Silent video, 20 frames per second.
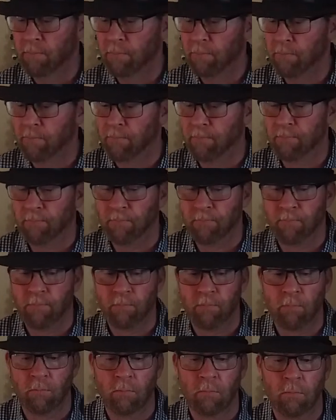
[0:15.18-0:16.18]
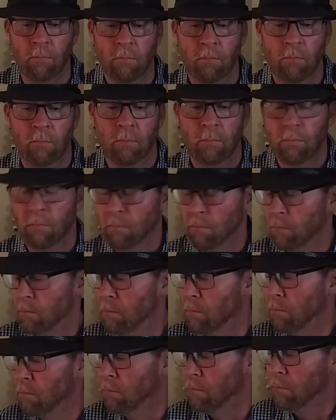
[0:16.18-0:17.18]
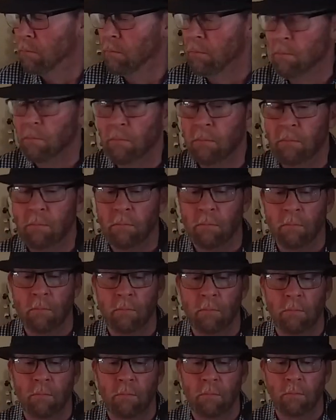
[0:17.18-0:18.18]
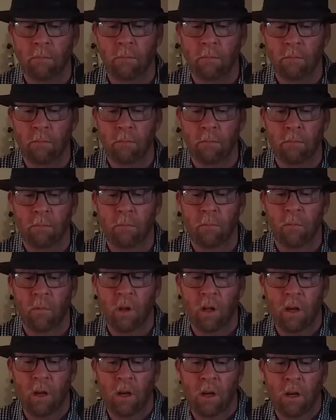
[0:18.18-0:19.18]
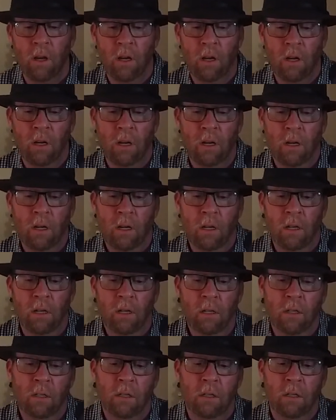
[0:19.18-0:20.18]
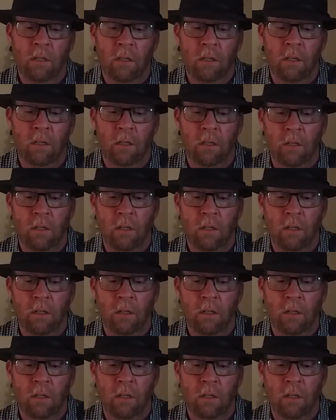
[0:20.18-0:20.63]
Nothing is said.